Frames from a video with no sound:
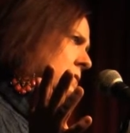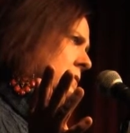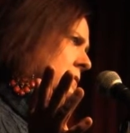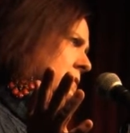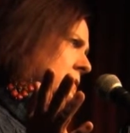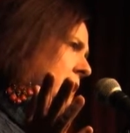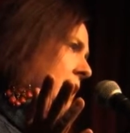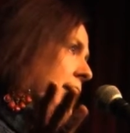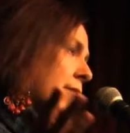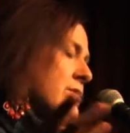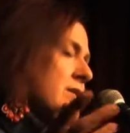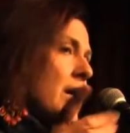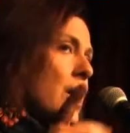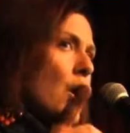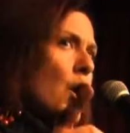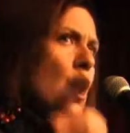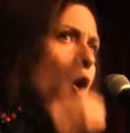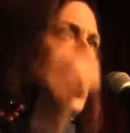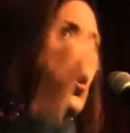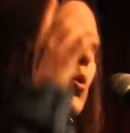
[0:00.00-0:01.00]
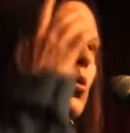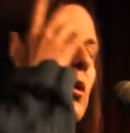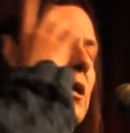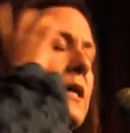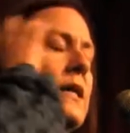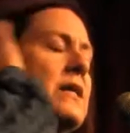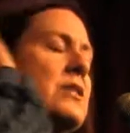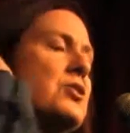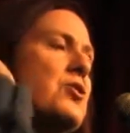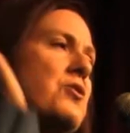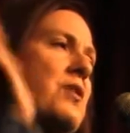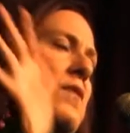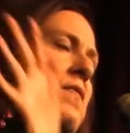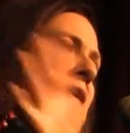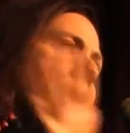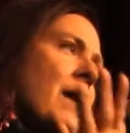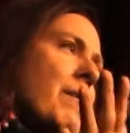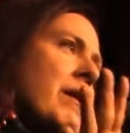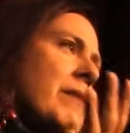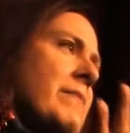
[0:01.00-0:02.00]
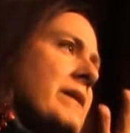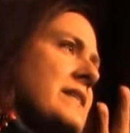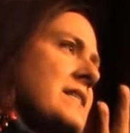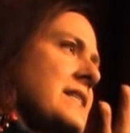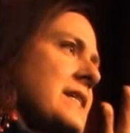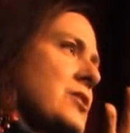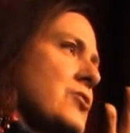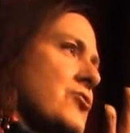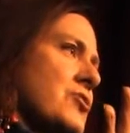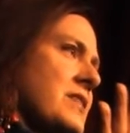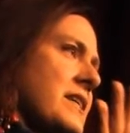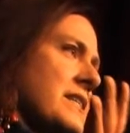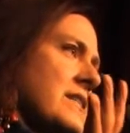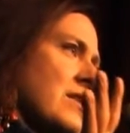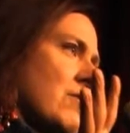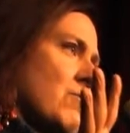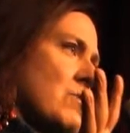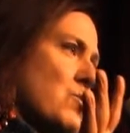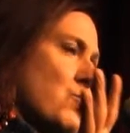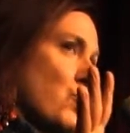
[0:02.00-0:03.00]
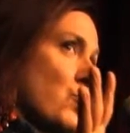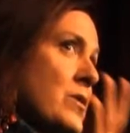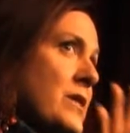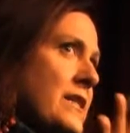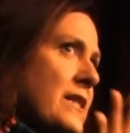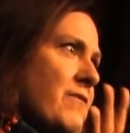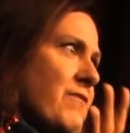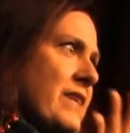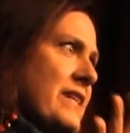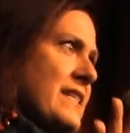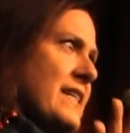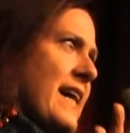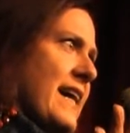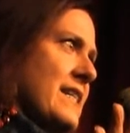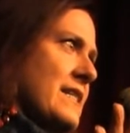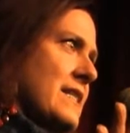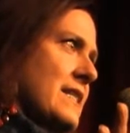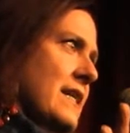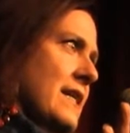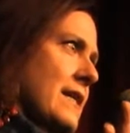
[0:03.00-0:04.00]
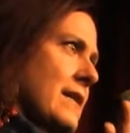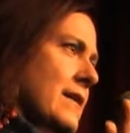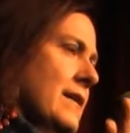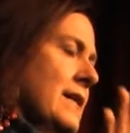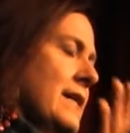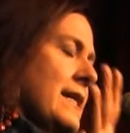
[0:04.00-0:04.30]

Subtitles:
And I was like, oh, so the thing about my seizures that was really fantastic